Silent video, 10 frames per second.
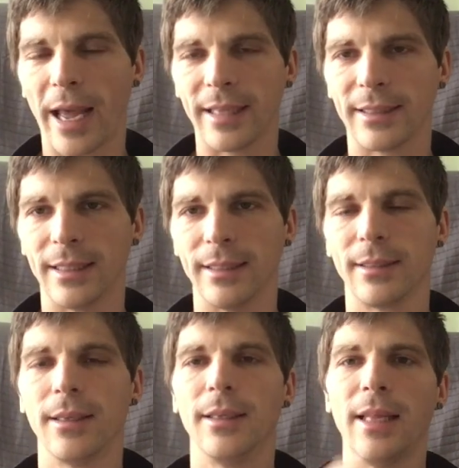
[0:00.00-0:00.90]

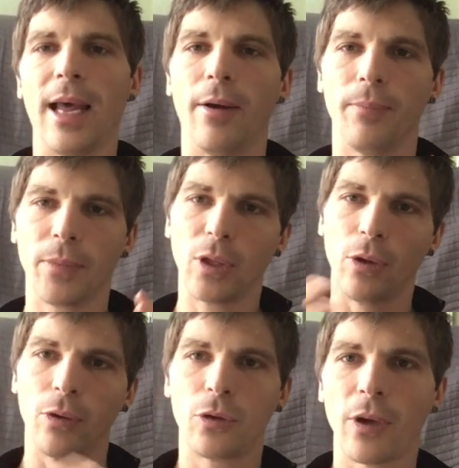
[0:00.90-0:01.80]
AdSense. Now,
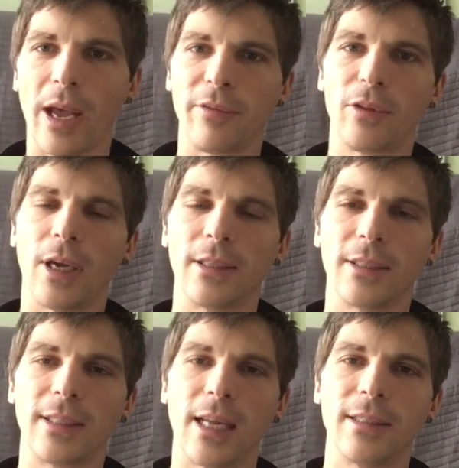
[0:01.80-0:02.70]
you do have to
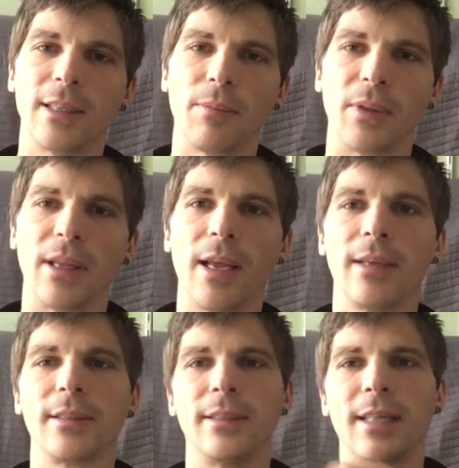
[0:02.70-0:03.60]
understand something
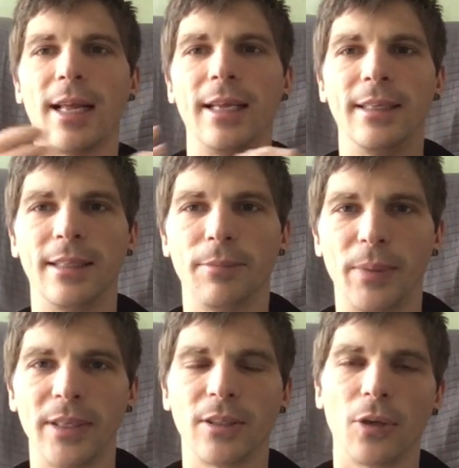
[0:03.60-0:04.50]
else, is that it
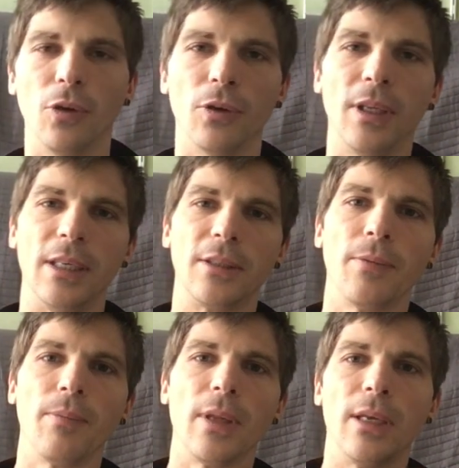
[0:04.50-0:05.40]
depends on your niche.
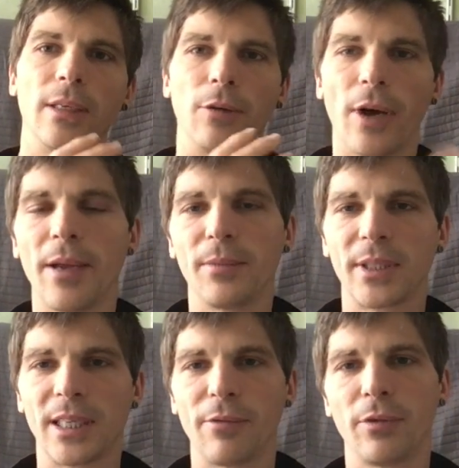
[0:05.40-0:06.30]
Graham
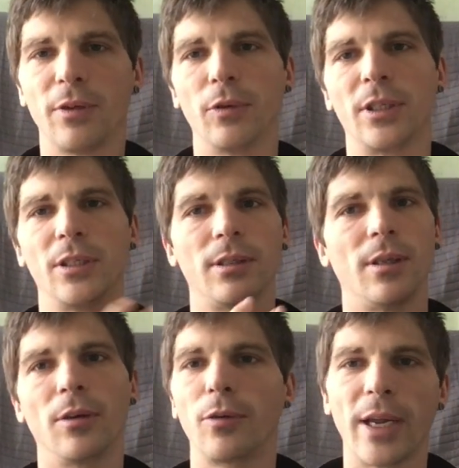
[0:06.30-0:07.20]
Stephan, which is
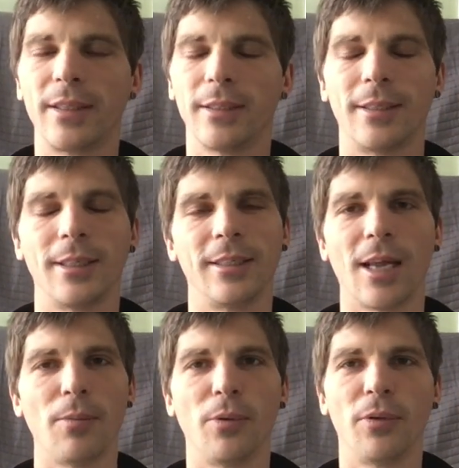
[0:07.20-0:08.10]
the greatest
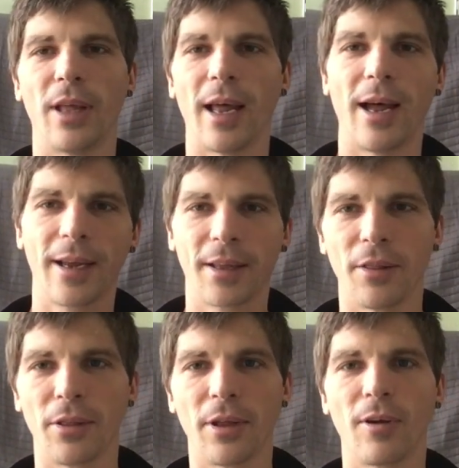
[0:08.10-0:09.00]
example that I
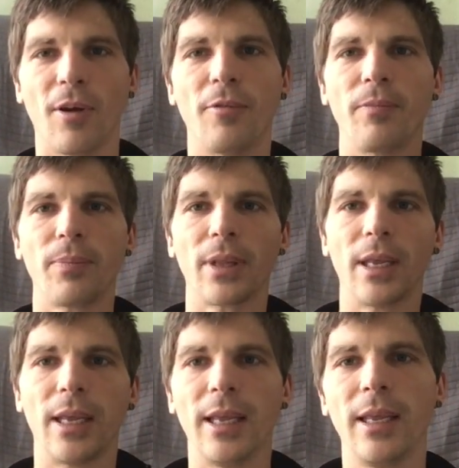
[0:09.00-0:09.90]
can think of,
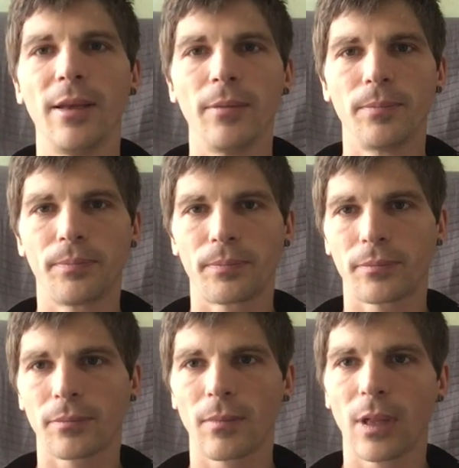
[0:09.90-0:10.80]
he
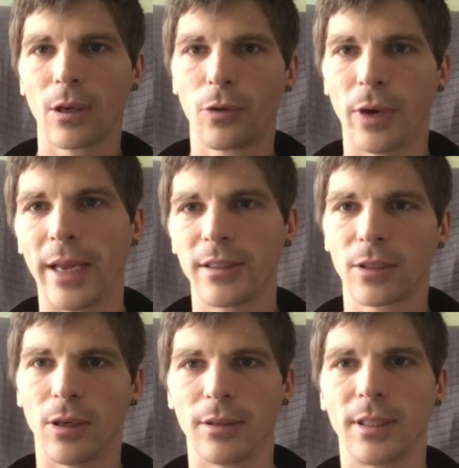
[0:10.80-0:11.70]
creates
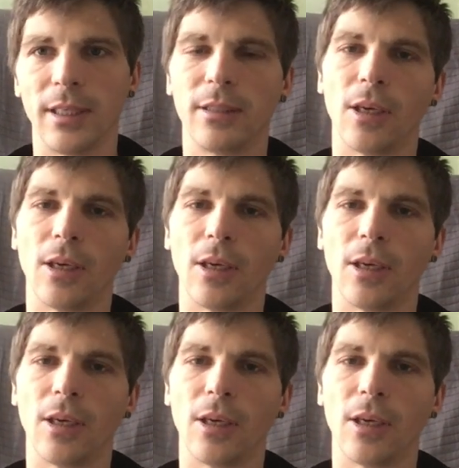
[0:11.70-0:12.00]
content